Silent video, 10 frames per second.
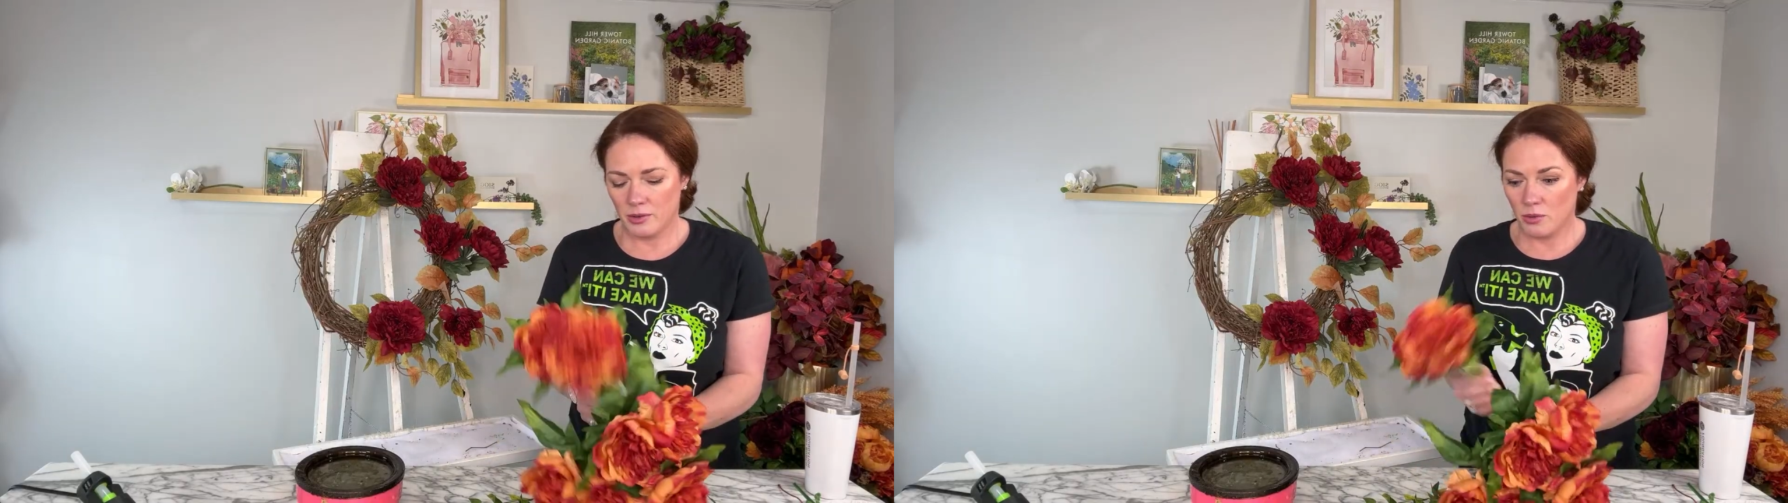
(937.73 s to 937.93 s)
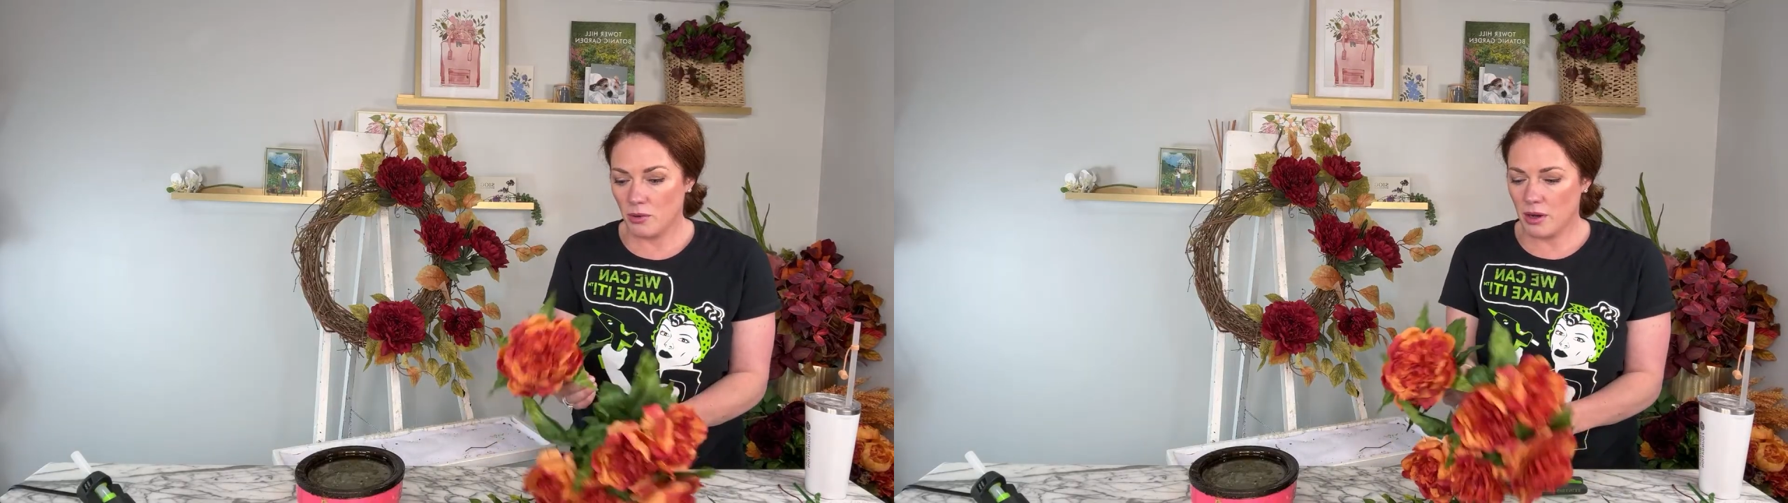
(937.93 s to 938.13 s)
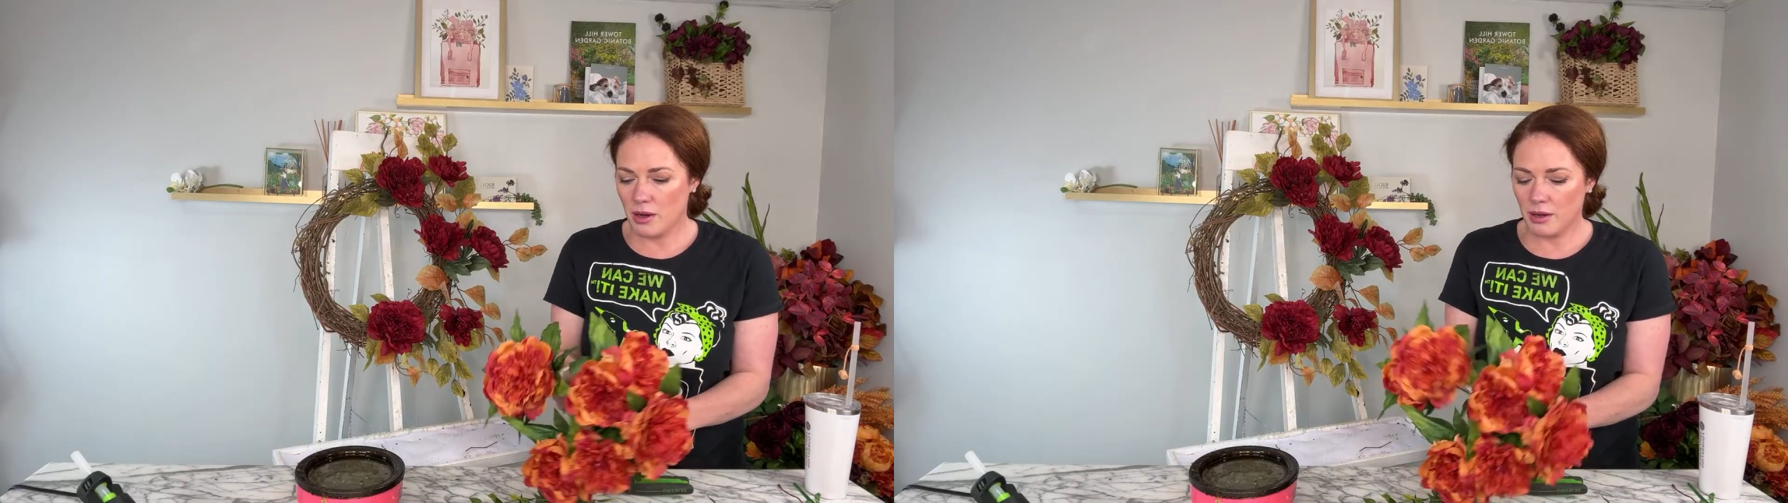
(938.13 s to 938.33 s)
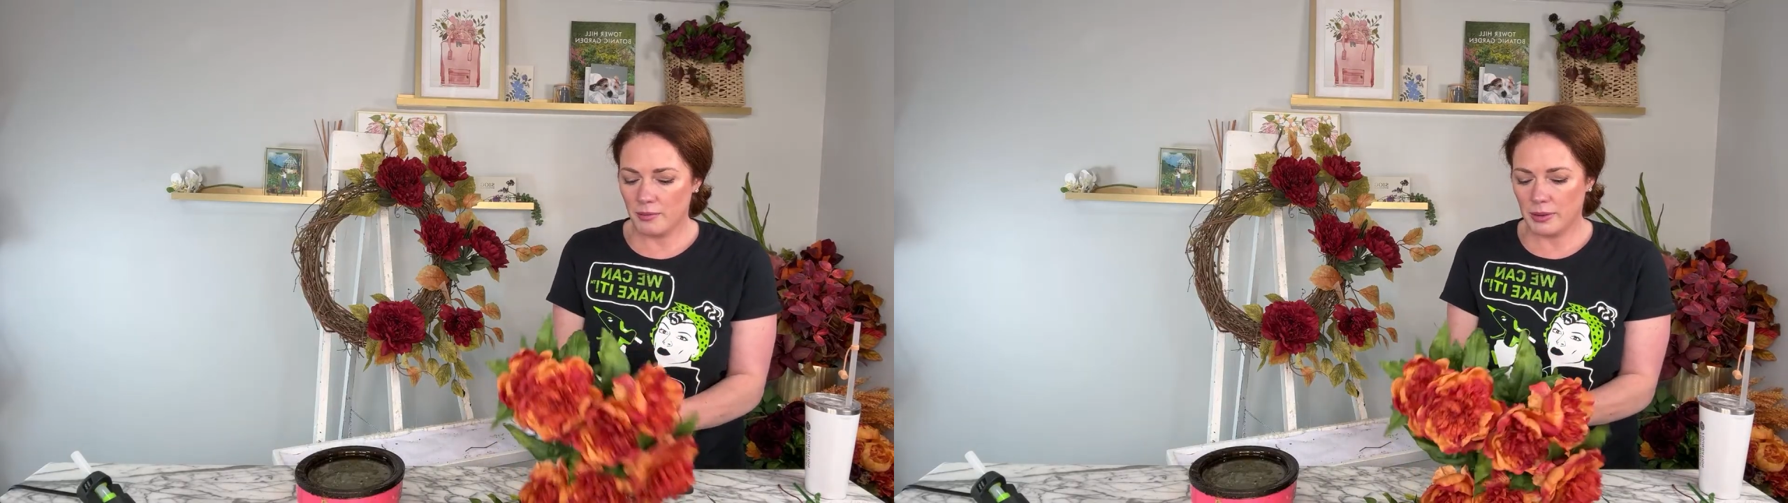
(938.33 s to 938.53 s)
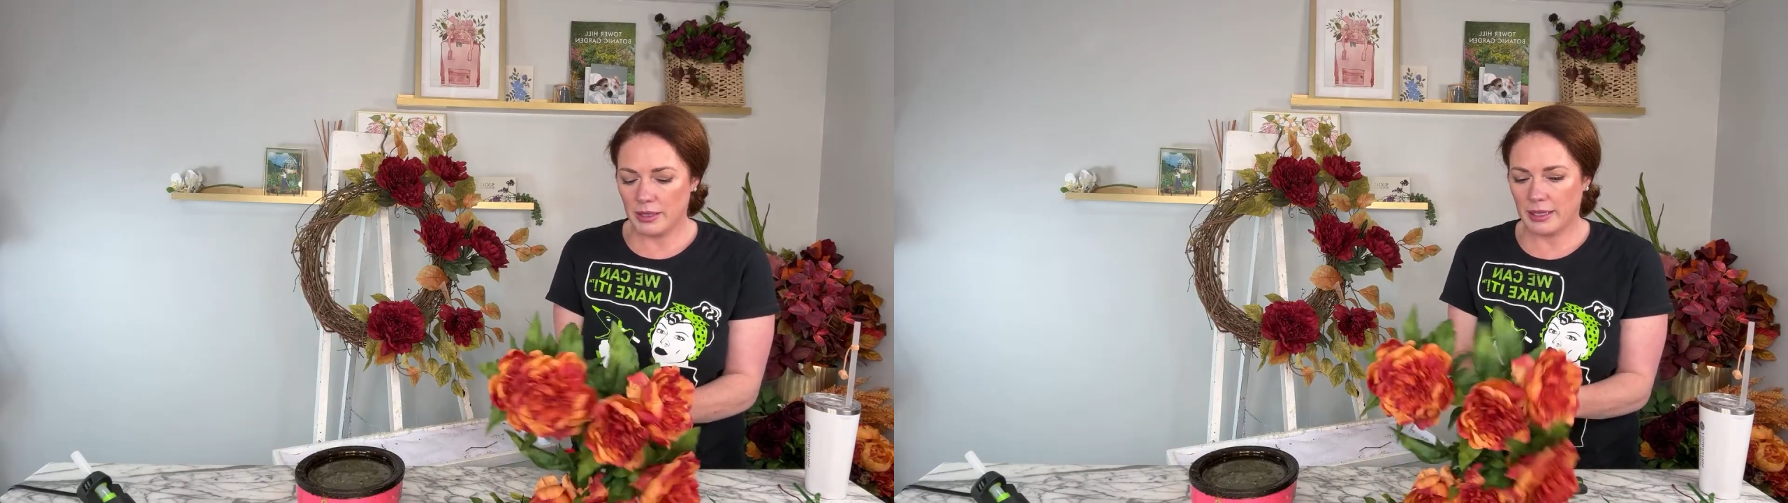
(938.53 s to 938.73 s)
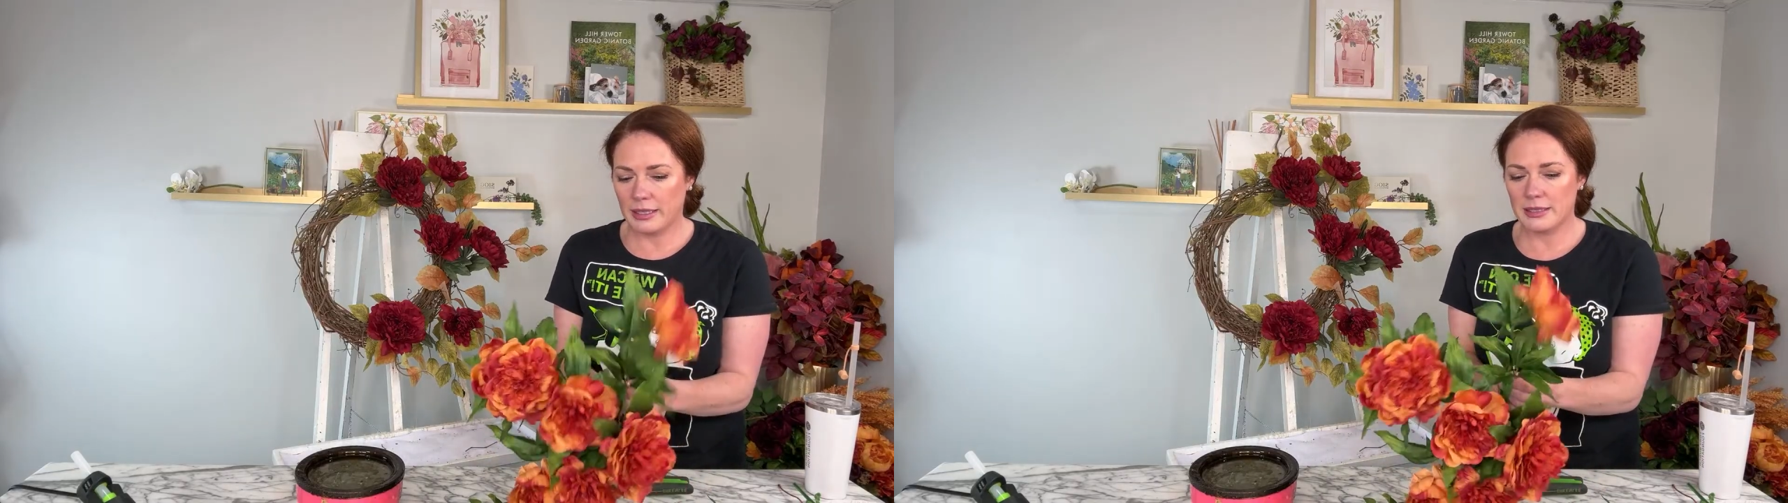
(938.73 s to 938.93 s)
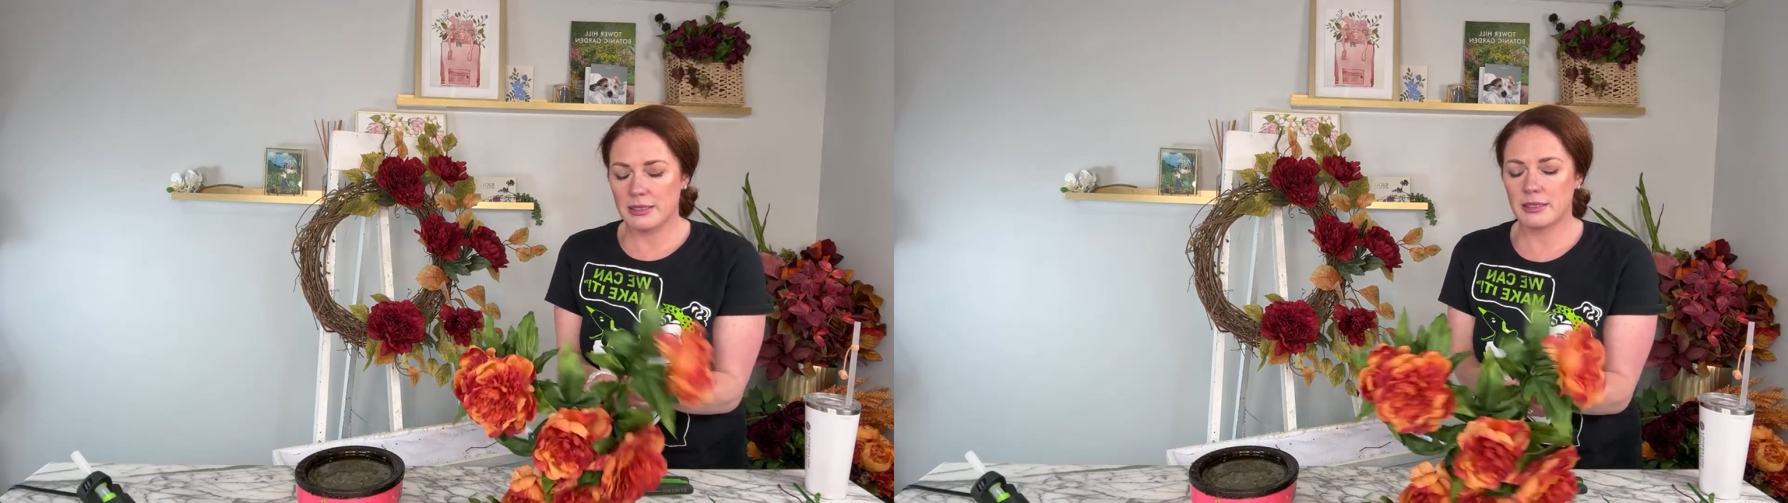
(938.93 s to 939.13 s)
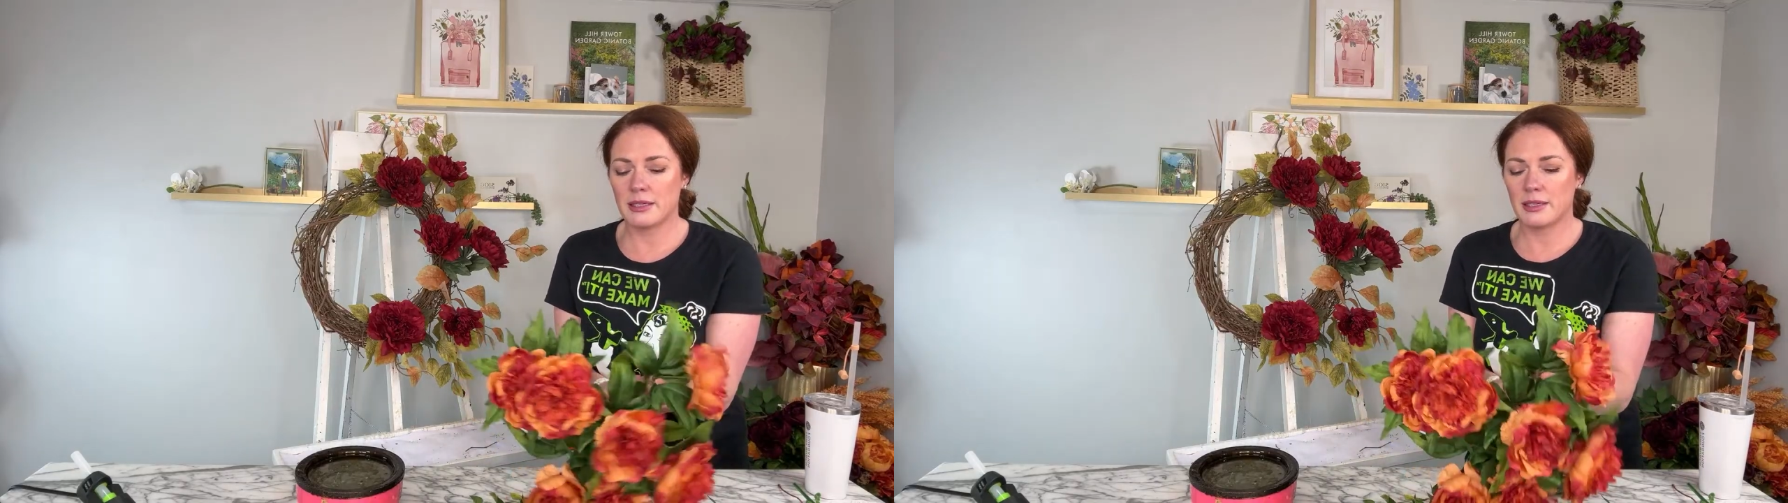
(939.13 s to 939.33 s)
Wrong place.